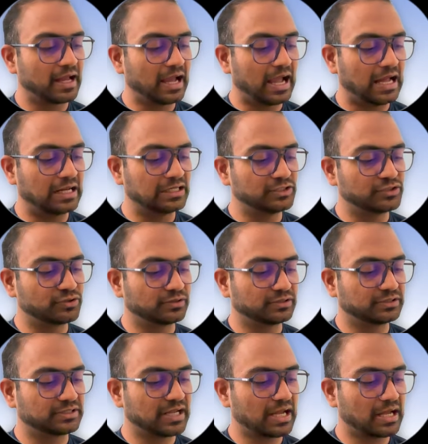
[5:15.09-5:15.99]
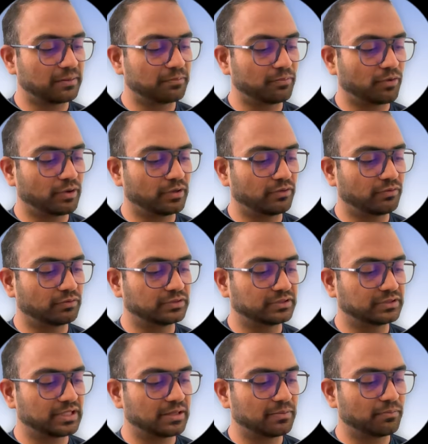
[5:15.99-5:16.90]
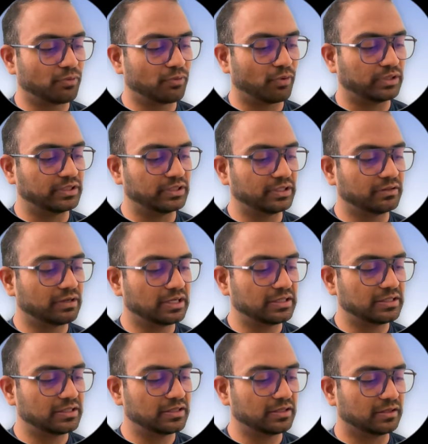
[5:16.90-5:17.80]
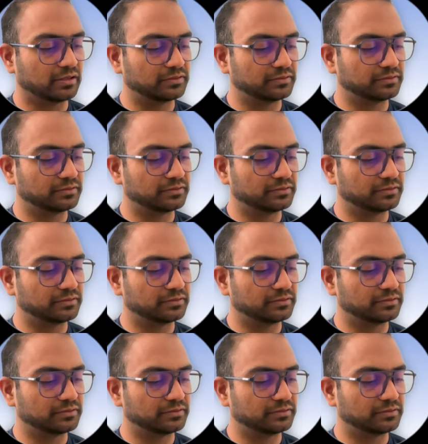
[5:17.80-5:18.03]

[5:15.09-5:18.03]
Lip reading: And so the stack pointer was then pointing right here.